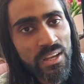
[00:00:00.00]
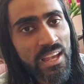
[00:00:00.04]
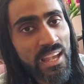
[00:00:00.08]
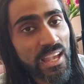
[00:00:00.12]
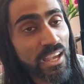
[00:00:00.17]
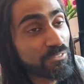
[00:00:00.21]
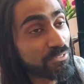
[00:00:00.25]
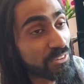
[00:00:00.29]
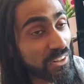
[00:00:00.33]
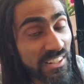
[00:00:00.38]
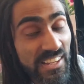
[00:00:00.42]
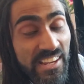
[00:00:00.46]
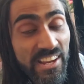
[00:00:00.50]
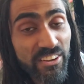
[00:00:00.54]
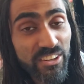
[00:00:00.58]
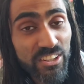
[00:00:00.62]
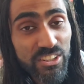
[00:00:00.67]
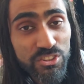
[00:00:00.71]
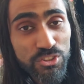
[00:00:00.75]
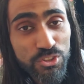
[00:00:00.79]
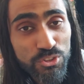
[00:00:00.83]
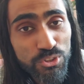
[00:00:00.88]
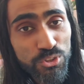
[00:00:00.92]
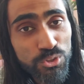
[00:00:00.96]
If our
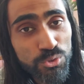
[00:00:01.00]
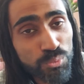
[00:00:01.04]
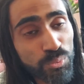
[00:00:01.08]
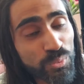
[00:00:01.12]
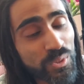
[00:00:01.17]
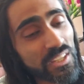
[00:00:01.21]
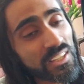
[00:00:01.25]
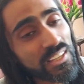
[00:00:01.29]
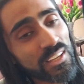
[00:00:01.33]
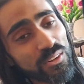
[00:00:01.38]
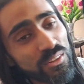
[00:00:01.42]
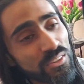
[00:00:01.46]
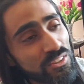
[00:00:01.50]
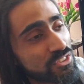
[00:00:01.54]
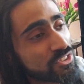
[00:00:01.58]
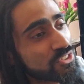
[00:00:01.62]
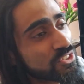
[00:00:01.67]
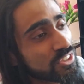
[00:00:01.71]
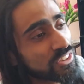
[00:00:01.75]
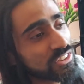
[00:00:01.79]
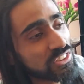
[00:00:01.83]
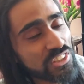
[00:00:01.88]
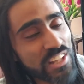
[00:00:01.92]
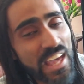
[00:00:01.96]
character is weak and it's
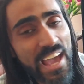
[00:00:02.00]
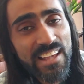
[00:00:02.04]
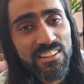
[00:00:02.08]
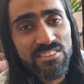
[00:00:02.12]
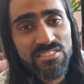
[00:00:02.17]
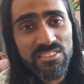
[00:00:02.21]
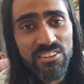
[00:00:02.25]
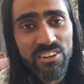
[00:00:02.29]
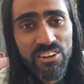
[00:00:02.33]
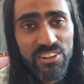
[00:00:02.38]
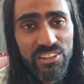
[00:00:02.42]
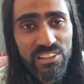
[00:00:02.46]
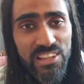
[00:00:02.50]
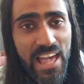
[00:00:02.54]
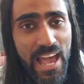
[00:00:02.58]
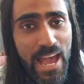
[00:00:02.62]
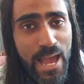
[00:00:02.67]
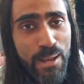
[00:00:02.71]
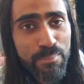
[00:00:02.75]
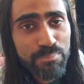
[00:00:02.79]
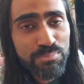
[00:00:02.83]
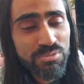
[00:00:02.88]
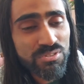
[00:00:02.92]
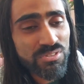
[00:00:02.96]
just lands in our
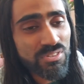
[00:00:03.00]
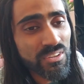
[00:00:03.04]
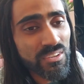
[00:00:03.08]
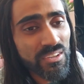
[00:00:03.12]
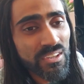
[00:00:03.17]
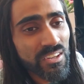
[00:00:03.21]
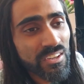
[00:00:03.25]
laps,